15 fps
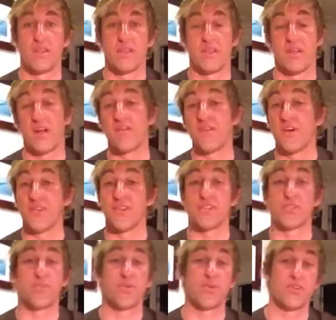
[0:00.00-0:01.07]
And I've known
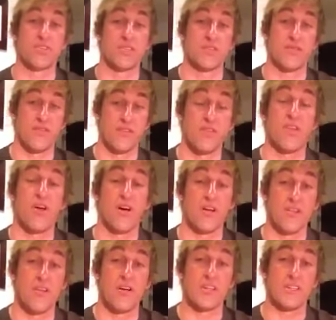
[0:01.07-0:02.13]
this person for a
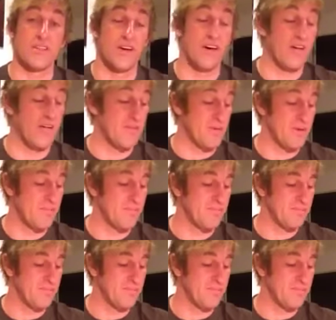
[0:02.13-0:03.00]
long, long time. And